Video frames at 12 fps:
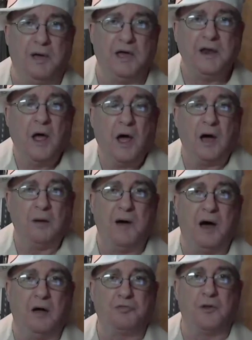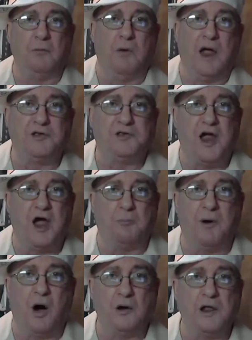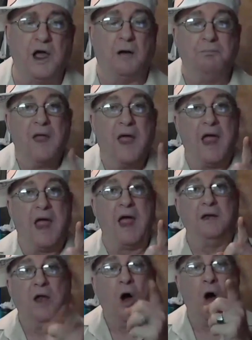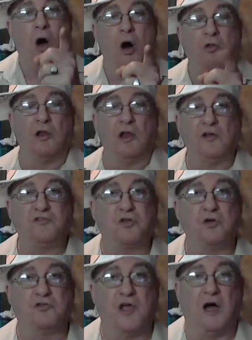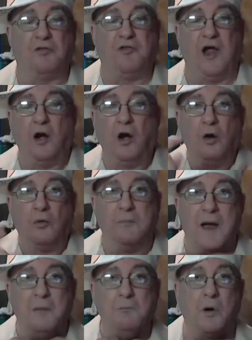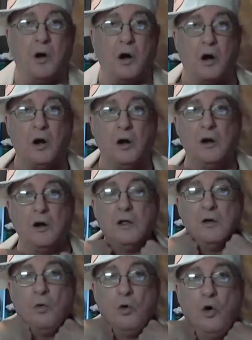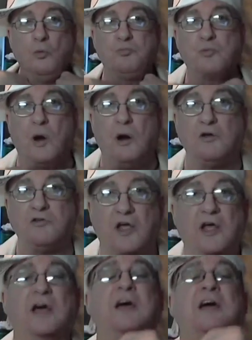bit about the red-tailed Botia, and all the listeners out there, remember, oops, there's a